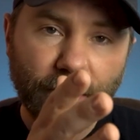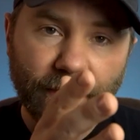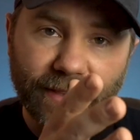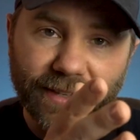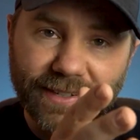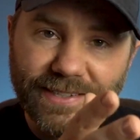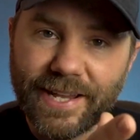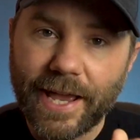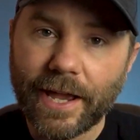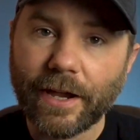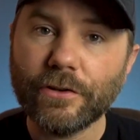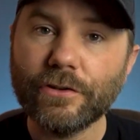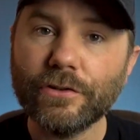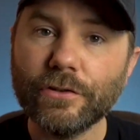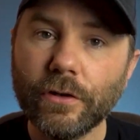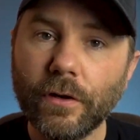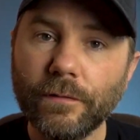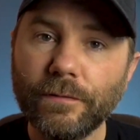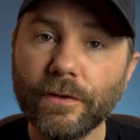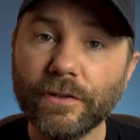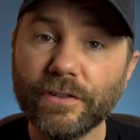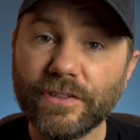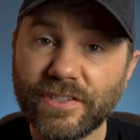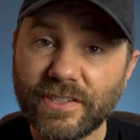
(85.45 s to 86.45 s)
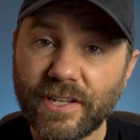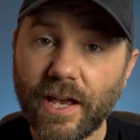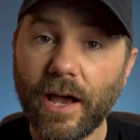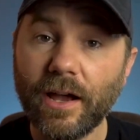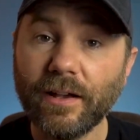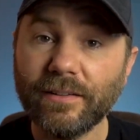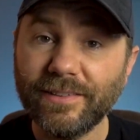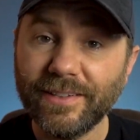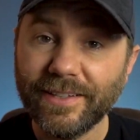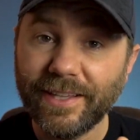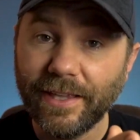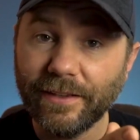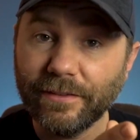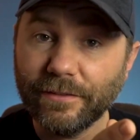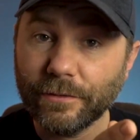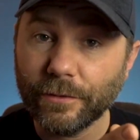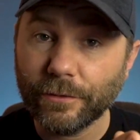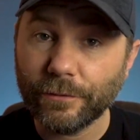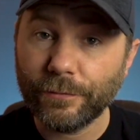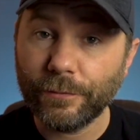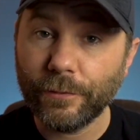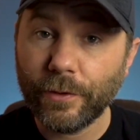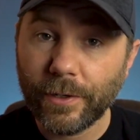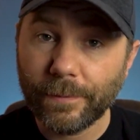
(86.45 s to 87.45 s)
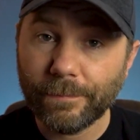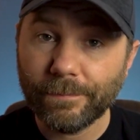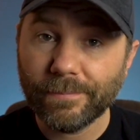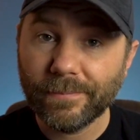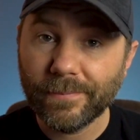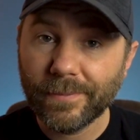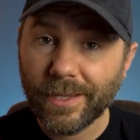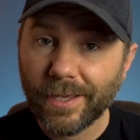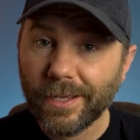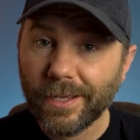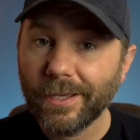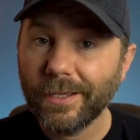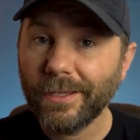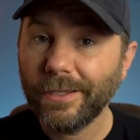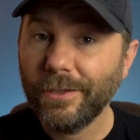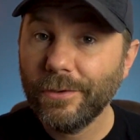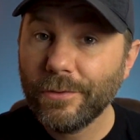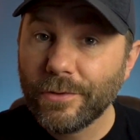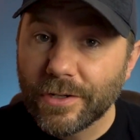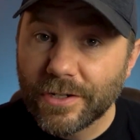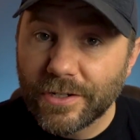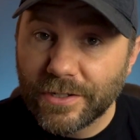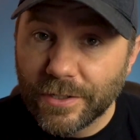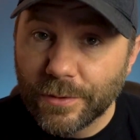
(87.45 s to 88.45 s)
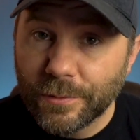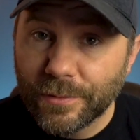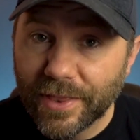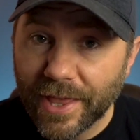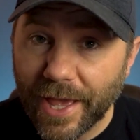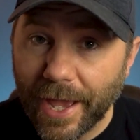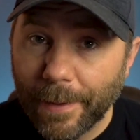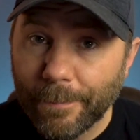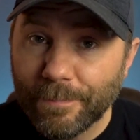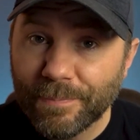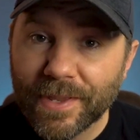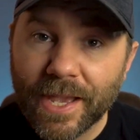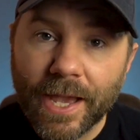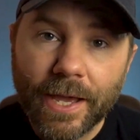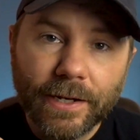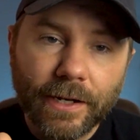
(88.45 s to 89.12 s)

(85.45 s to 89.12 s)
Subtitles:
the texture of your socks against your foot, you could do that.